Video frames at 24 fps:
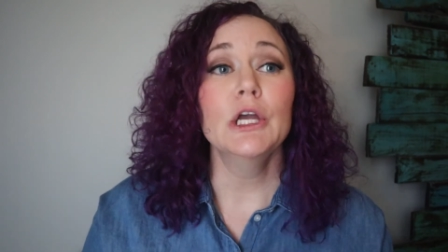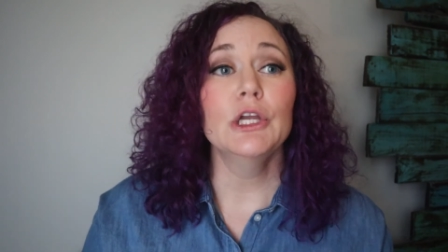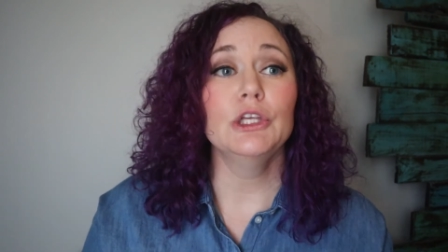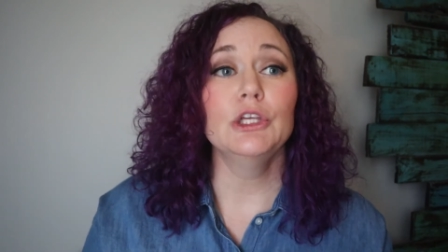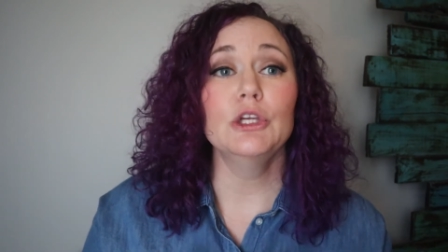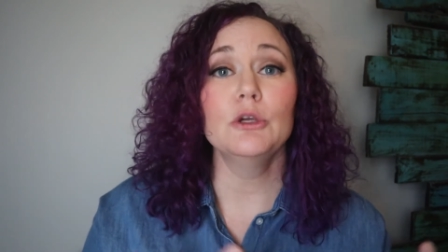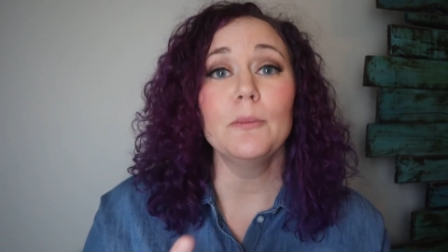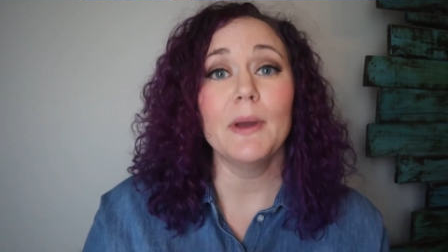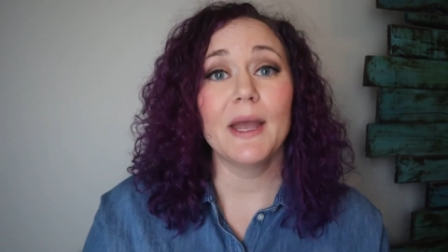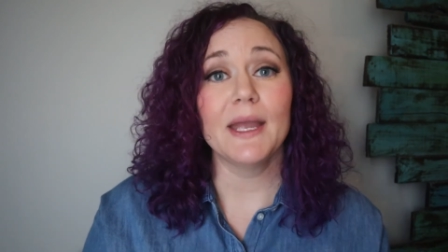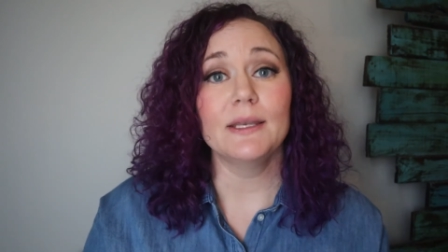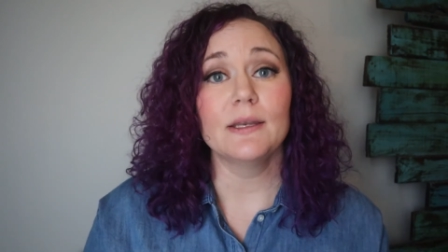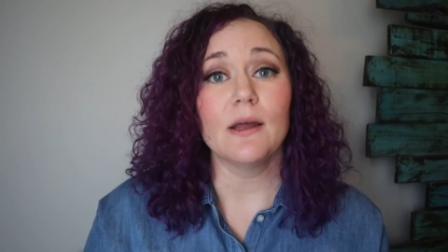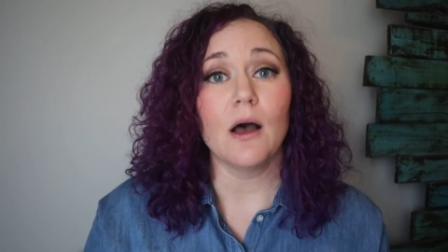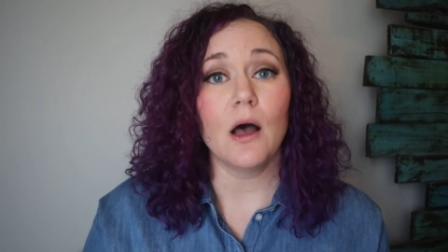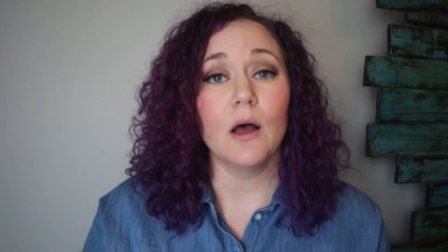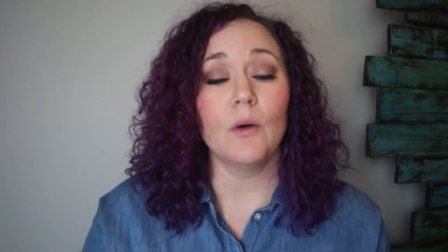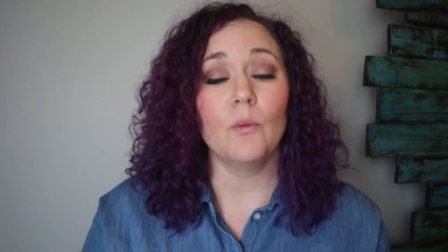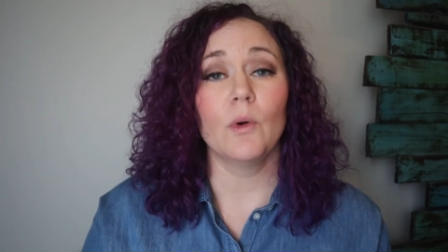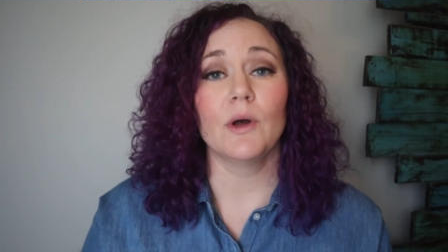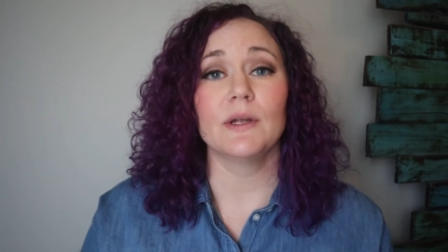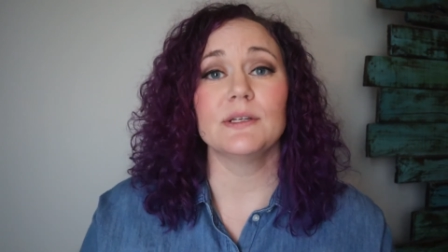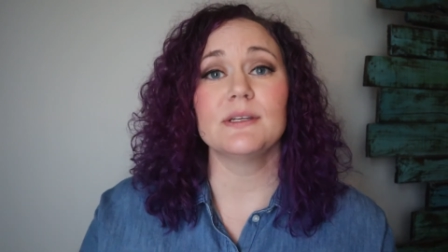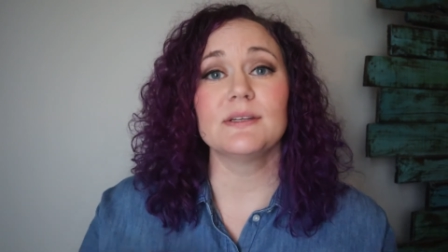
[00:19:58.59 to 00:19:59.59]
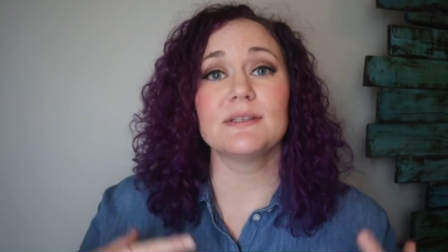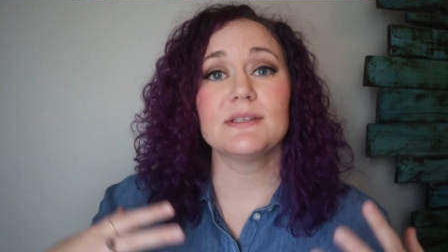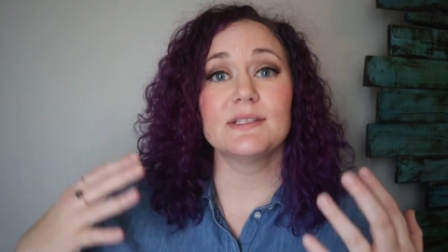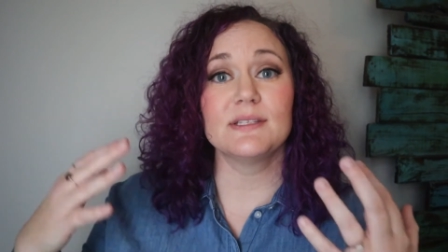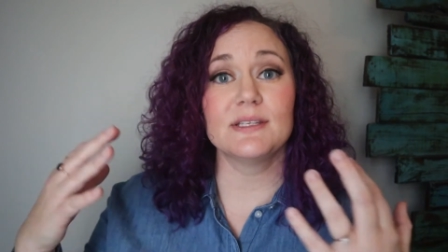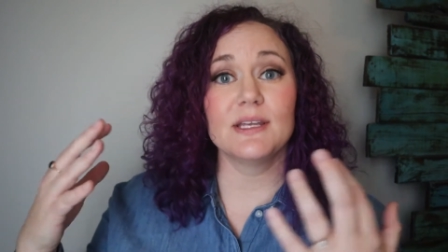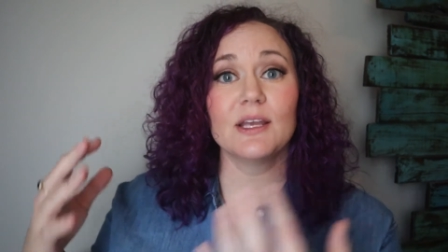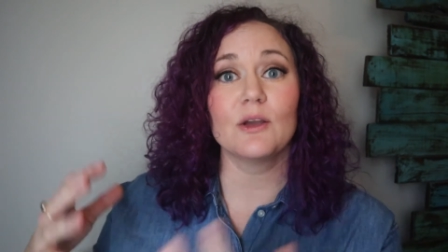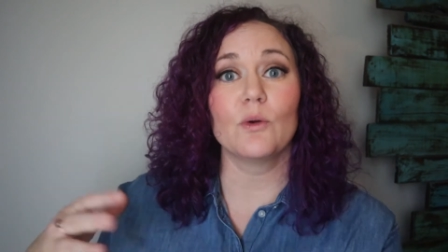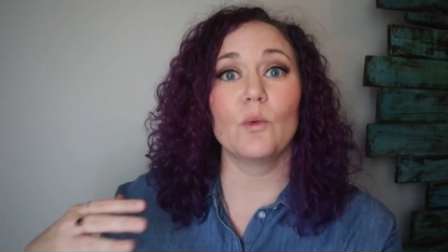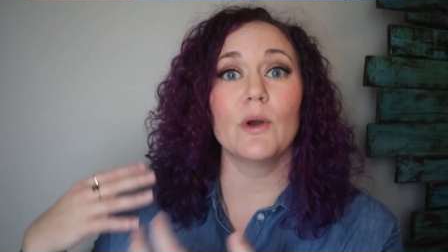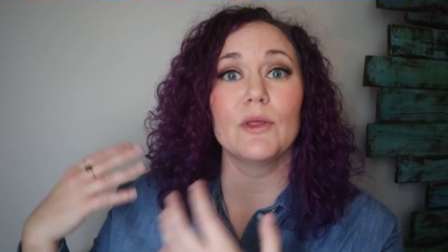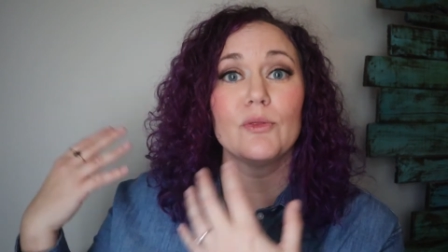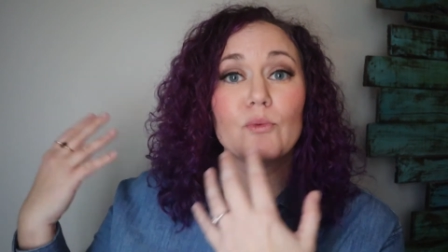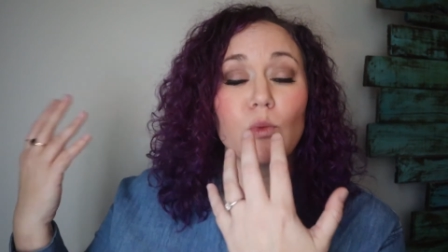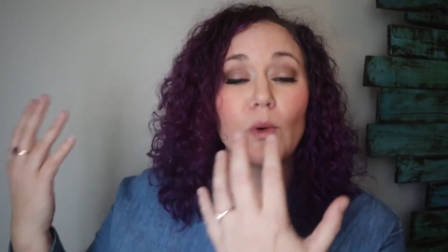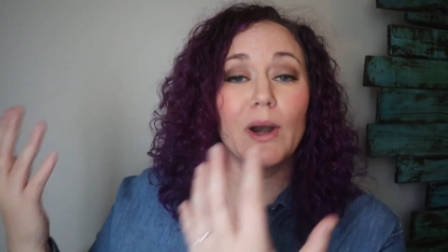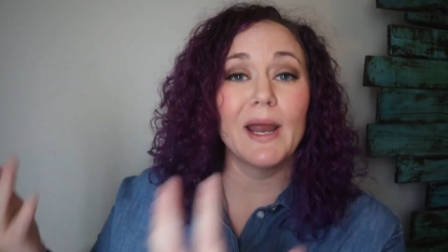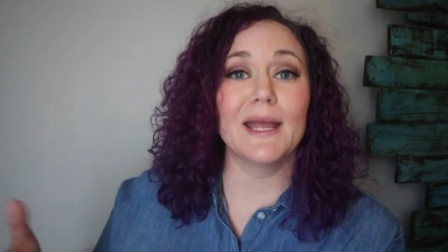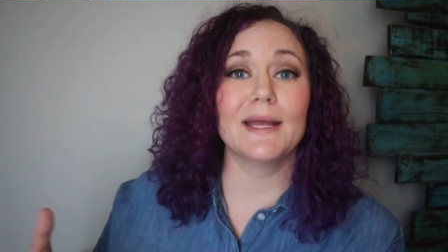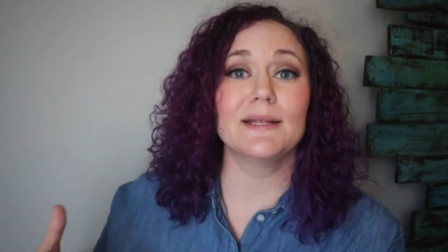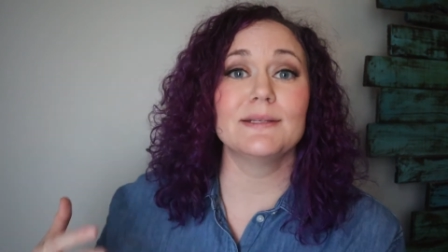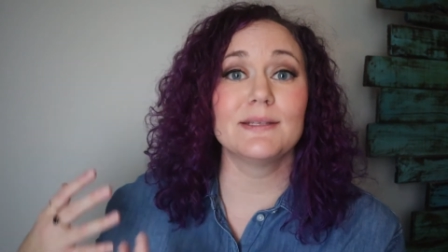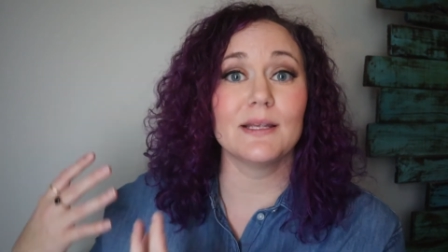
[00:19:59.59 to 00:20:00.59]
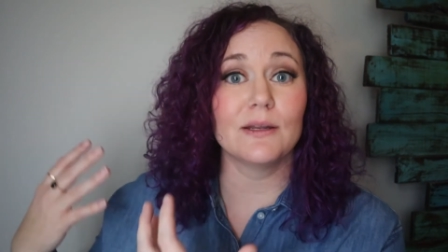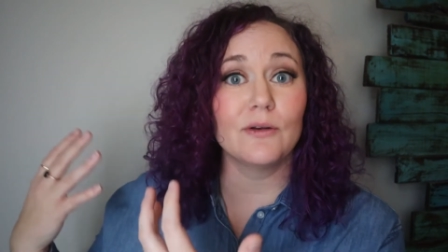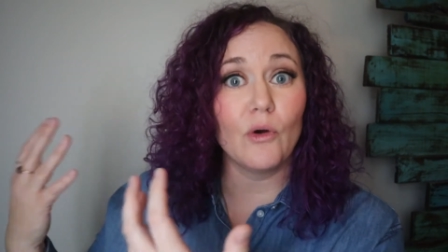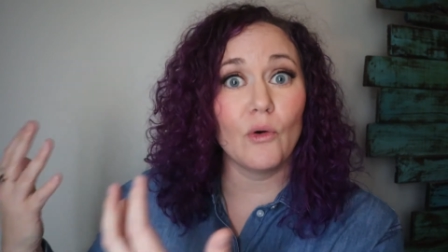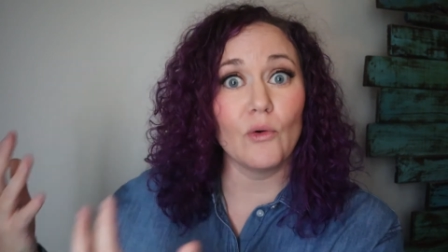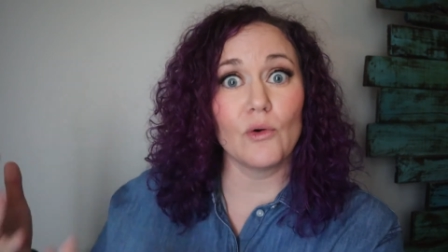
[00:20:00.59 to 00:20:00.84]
you may not want to stick with reds and